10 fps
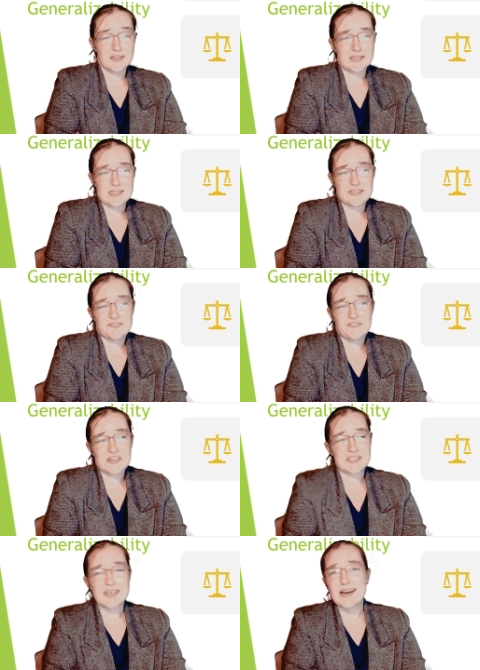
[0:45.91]
this
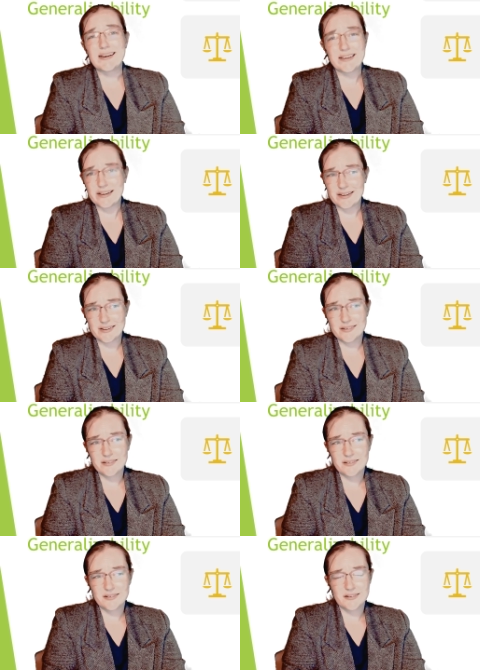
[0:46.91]
fuzzy idea
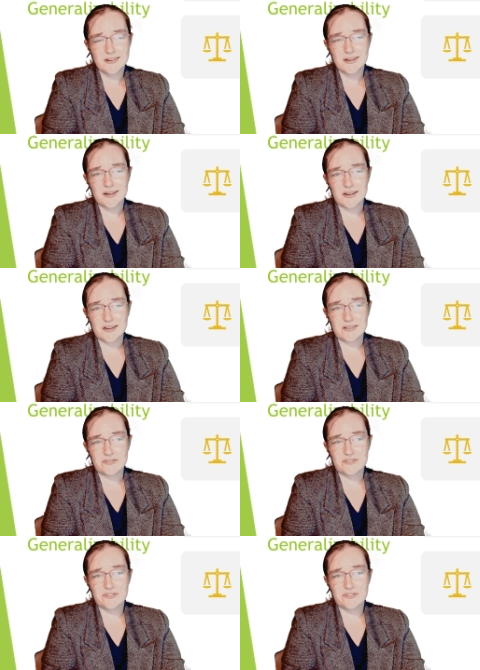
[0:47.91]
of